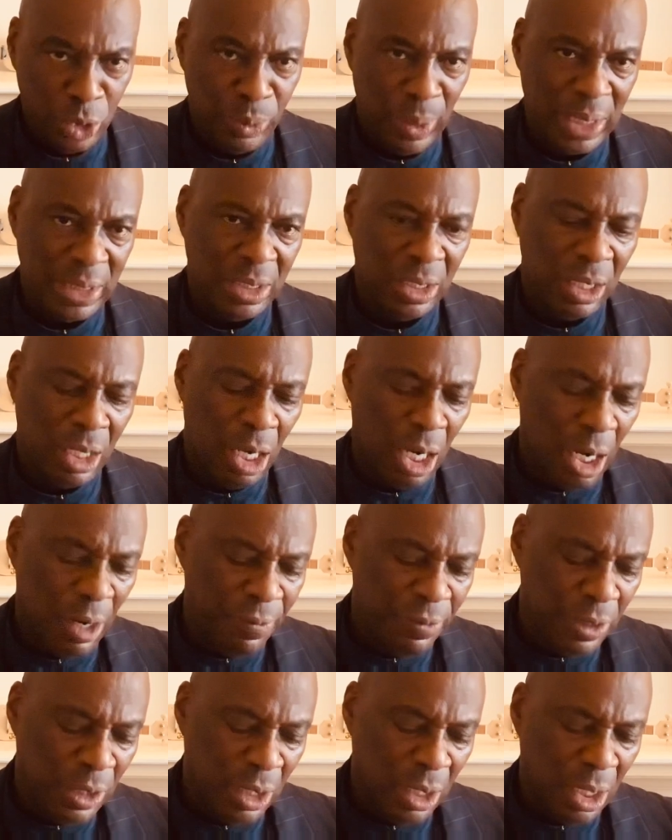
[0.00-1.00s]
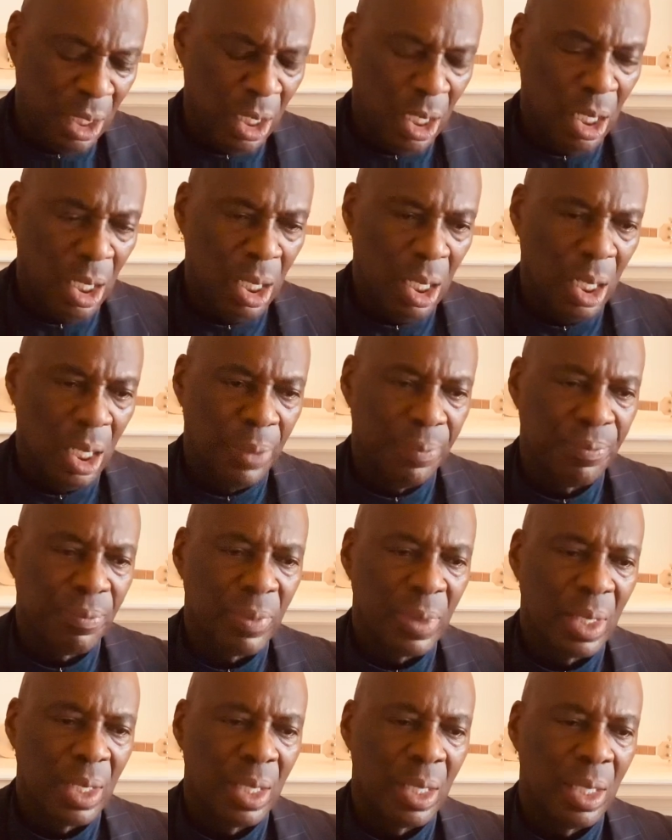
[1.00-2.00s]
Washington Carver,
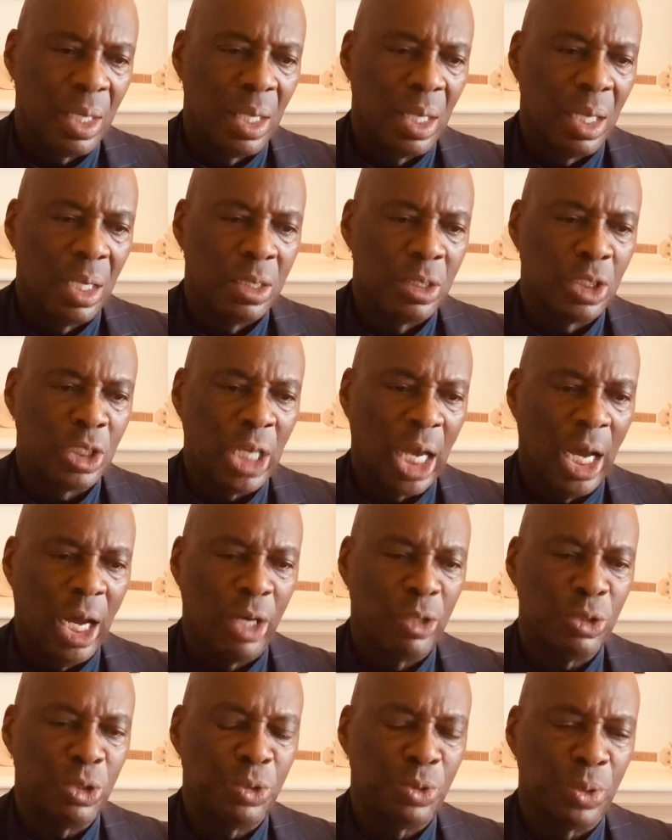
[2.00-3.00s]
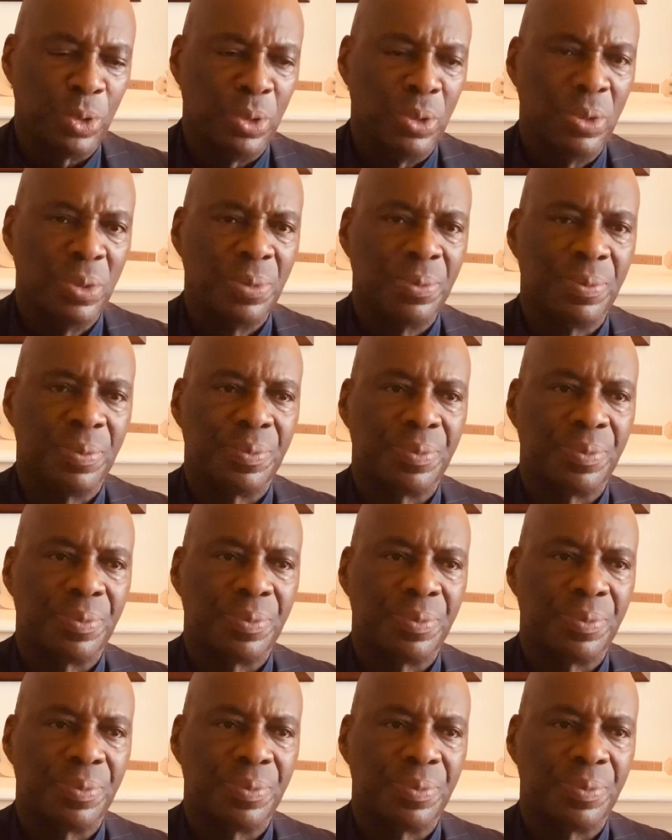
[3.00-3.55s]
Charles Drew,